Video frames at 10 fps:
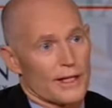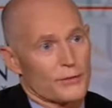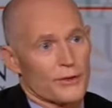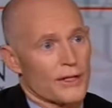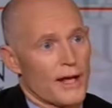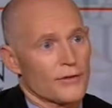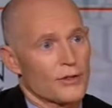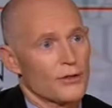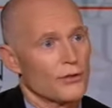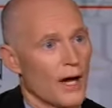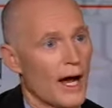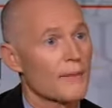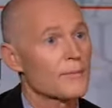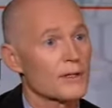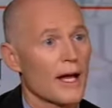that's what they're going to have to do.
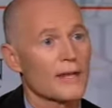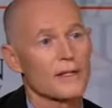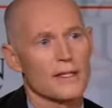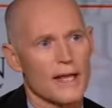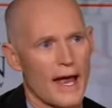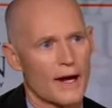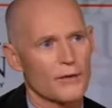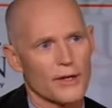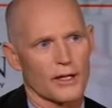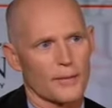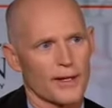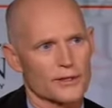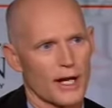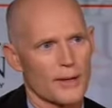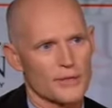I'm glad that now they're talking
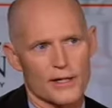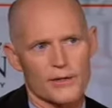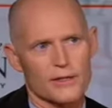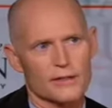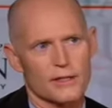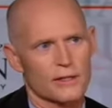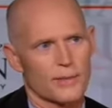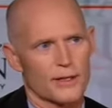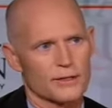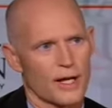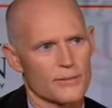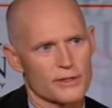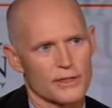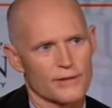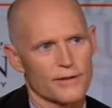about jobs. I don't think they talked about
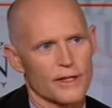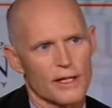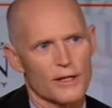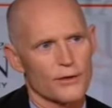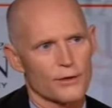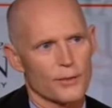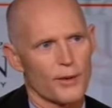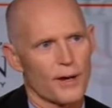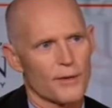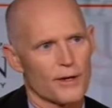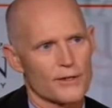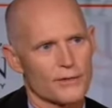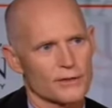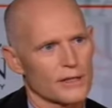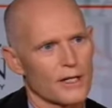jobs enough in the early
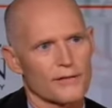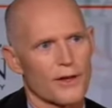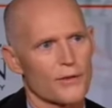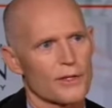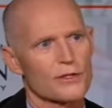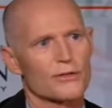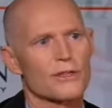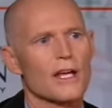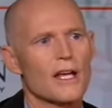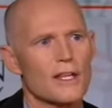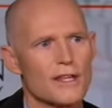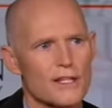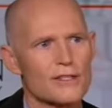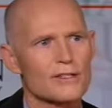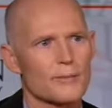primaries. It was a lot of other issues.
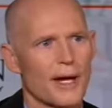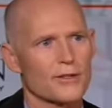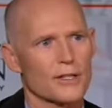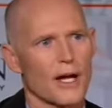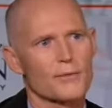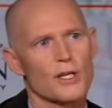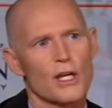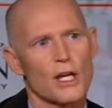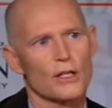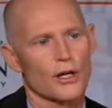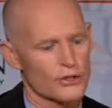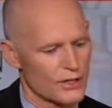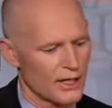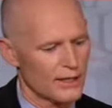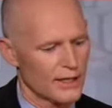This is about jobs. In our
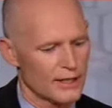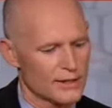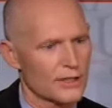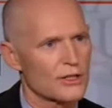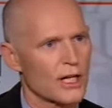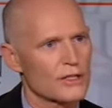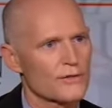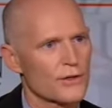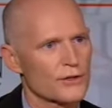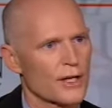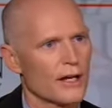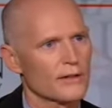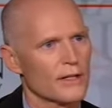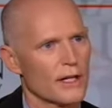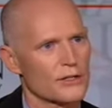state, it's education for your
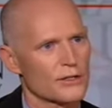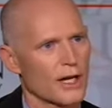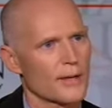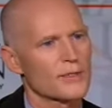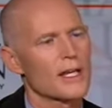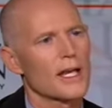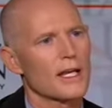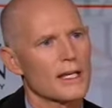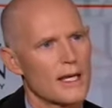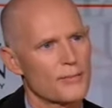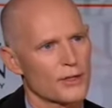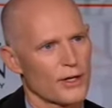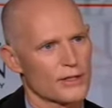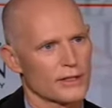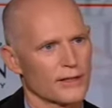child, it's jobs, and keep
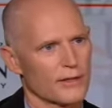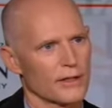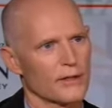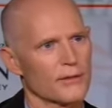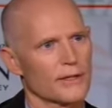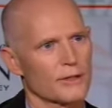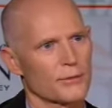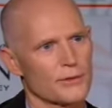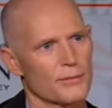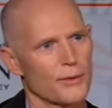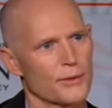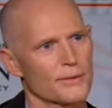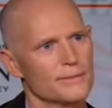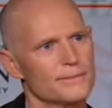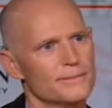the cost of living low. That's what's important.